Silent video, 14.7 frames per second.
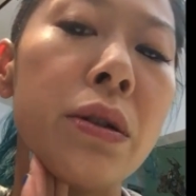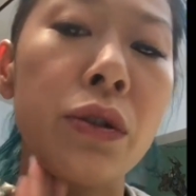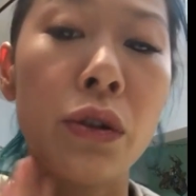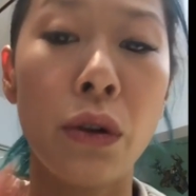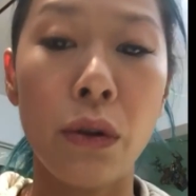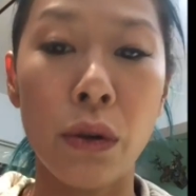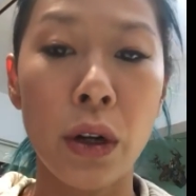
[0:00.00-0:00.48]

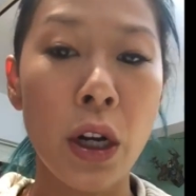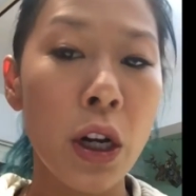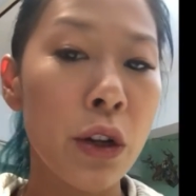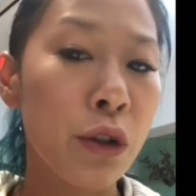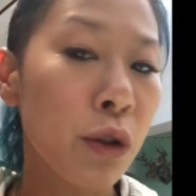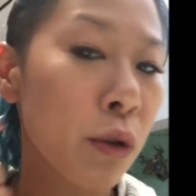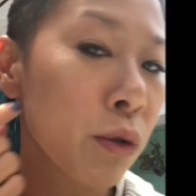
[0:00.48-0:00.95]
So
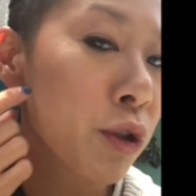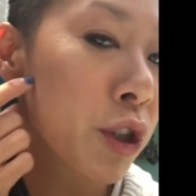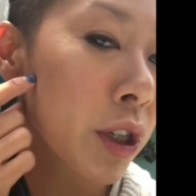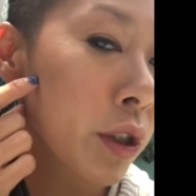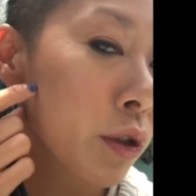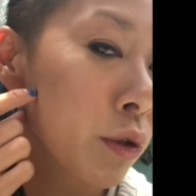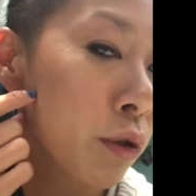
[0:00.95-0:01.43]
don't
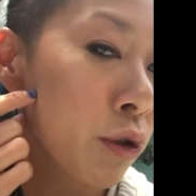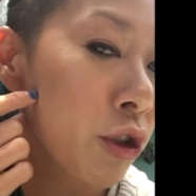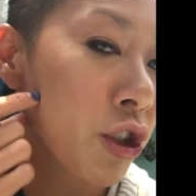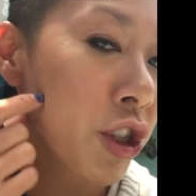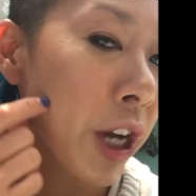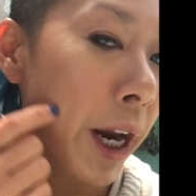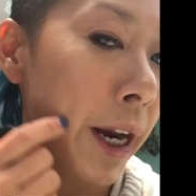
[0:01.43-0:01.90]
just do
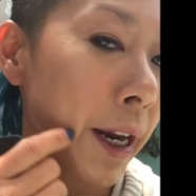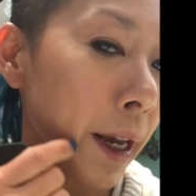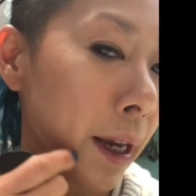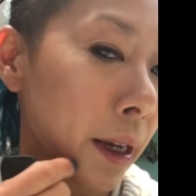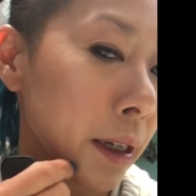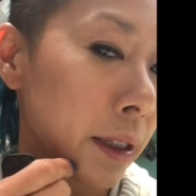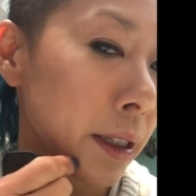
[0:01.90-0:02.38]

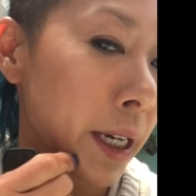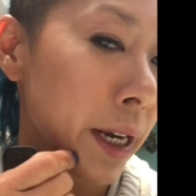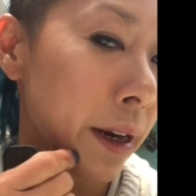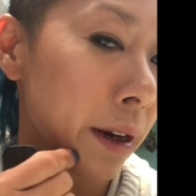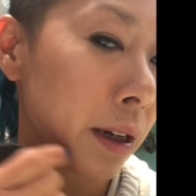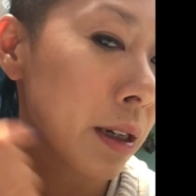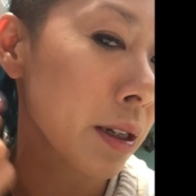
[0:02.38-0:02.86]
shading
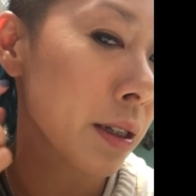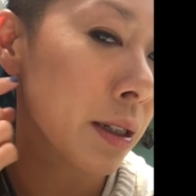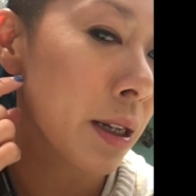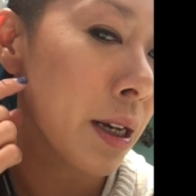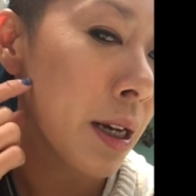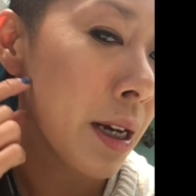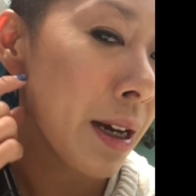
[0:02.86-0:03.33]
here, because